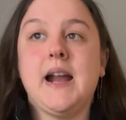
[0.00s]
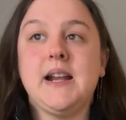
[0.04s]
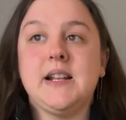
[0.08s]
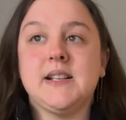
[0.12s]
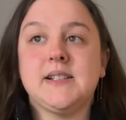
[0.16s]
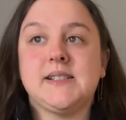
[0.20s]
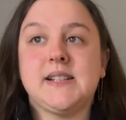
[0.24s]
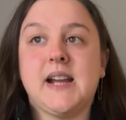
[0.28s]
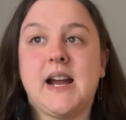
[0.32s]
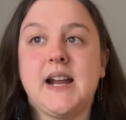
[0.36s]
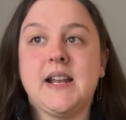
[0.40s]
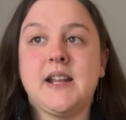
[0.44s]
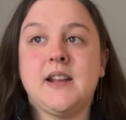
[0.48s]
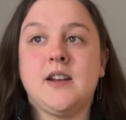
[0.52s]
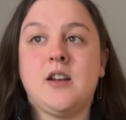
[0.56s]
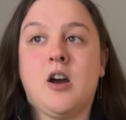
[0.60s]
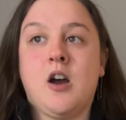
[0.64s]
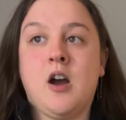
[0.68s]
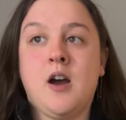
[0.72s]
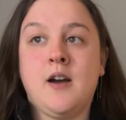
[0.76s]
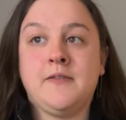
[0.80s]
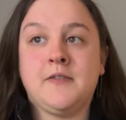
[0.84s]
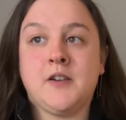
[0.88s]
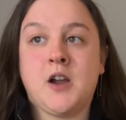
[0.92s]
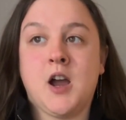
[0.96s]
decided
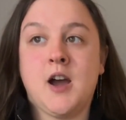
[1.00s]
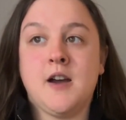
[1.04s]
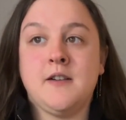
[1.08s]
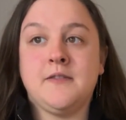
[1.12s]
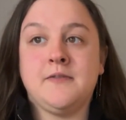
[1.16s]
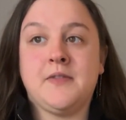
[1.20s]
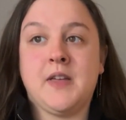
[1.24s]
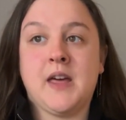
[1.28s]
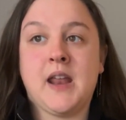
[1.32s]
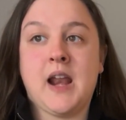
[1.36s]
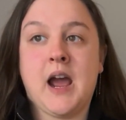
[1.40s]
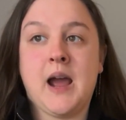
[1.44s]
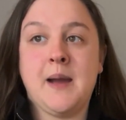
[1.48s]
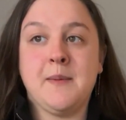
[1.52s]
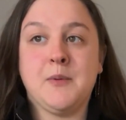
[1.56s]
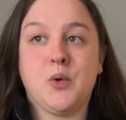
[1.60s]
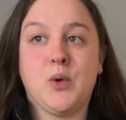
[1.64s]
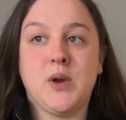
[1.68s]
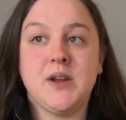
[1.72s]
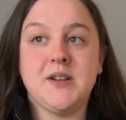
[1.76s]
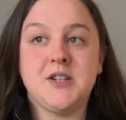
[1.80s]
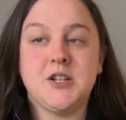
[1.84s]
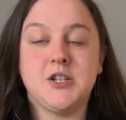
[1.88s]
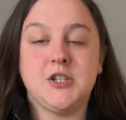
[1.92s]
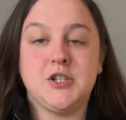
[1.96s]
off cuff that I'm
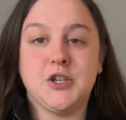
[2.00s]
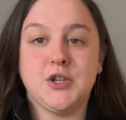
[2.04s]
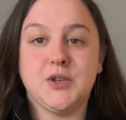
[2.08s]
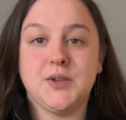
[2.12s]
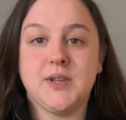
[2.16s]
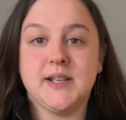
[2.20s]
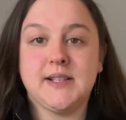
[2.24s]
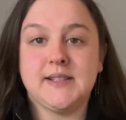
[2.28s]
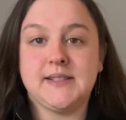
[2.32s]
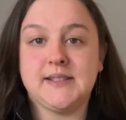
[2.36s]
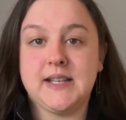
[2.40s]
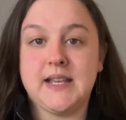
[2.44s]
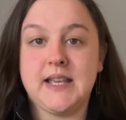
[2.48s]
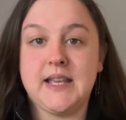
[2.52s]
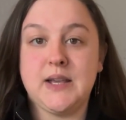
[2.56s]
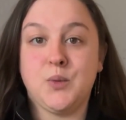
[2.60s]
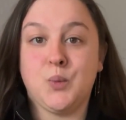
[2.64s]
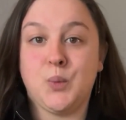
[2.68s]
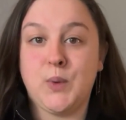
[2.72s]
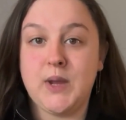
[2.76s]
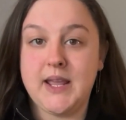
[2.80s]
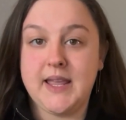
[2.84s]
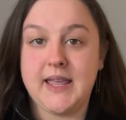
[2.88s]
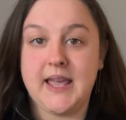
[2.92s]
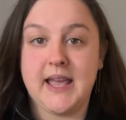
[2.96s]
going to do this
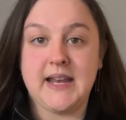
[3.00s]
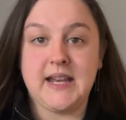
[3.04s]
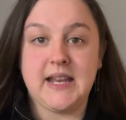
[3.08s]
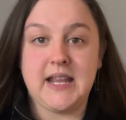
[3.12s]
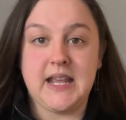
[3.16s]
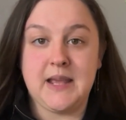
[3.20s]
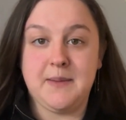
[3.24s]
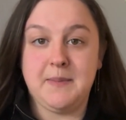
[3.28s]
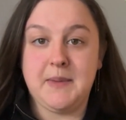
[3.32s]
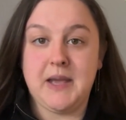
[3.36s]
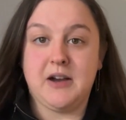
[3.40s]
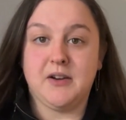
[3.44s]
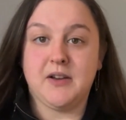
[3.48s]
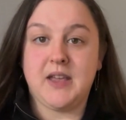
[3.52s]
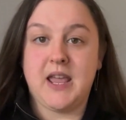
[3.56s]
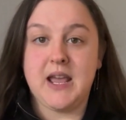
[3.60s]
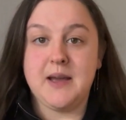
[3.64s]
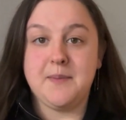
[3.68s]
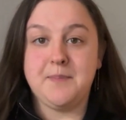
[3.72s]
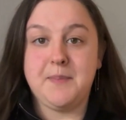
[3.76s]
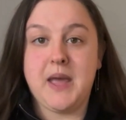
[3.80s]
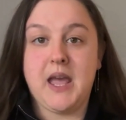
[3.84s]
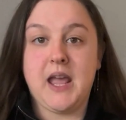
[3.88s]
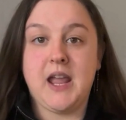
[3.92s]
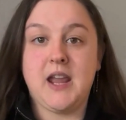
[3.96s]
weekend email
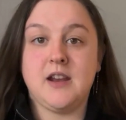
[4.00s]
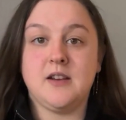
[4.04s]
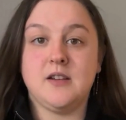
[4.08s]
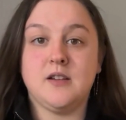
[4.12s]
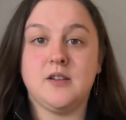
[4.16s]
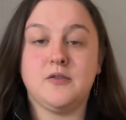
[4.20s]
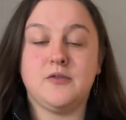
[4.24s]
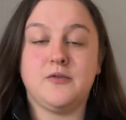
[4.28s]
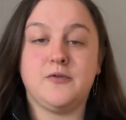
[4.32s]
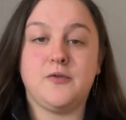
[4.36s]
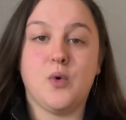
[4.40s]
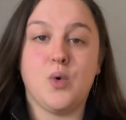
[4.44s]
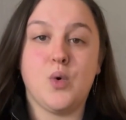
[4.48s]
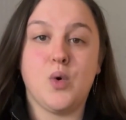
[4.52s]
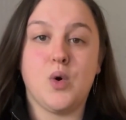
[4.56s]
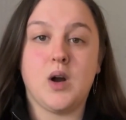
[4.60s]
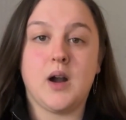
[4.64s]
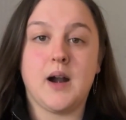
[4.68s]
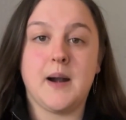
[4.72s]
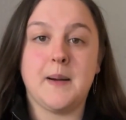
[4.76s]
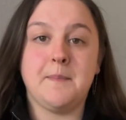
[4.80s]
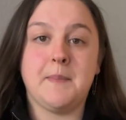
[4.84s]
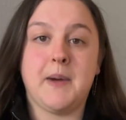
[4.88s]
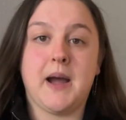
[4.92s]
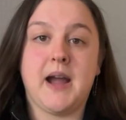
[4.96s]
campaign
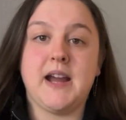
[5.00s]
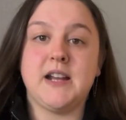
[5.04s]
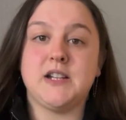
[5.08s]
for my